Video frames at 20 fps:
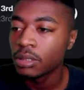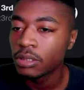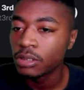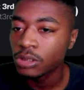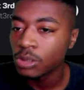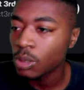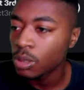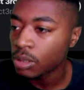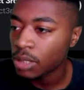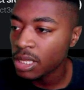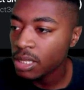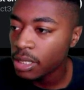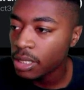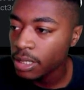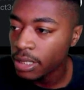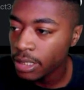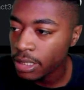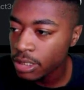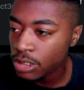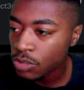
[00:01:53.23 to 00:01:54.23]
So Layla
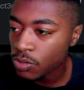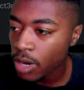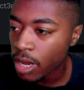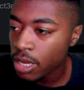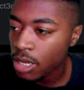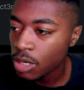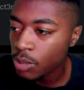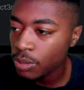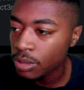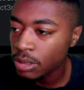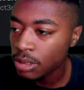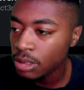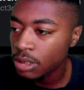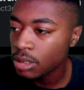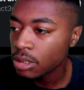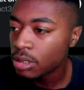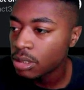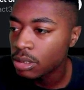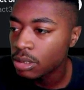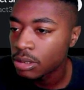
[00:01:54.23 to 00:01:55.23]
is cryo
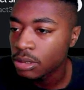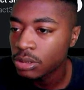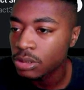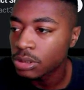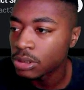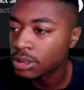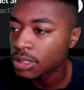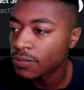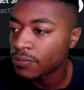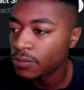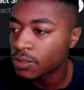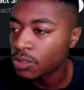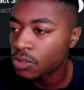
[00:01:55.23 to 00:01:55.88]
indeed. She's definitely